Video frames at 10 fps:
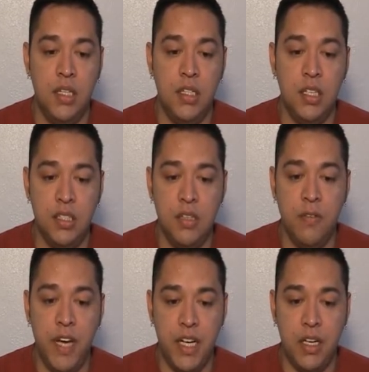does
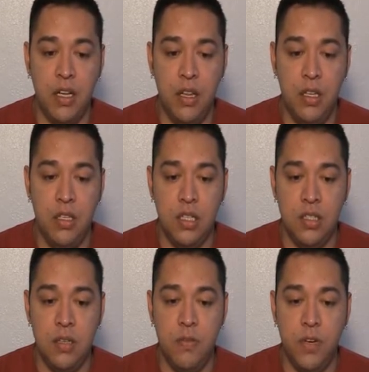
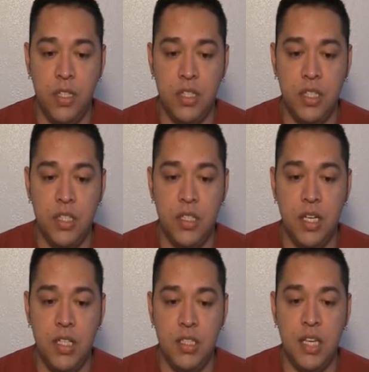the function
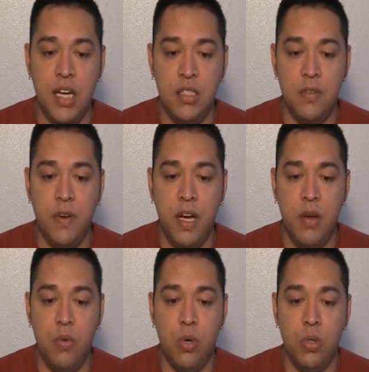satisfy
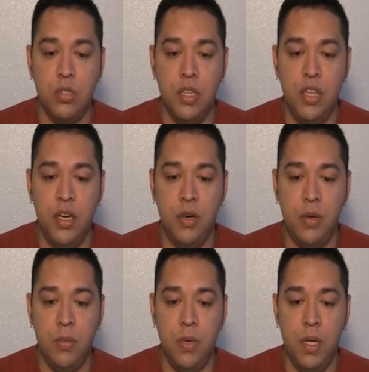Rolle's
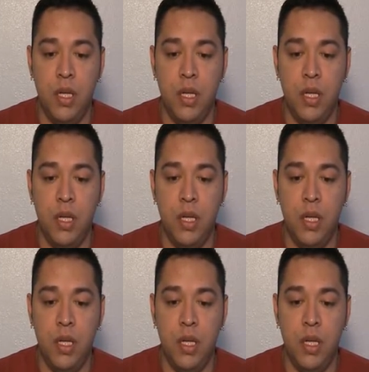theorem?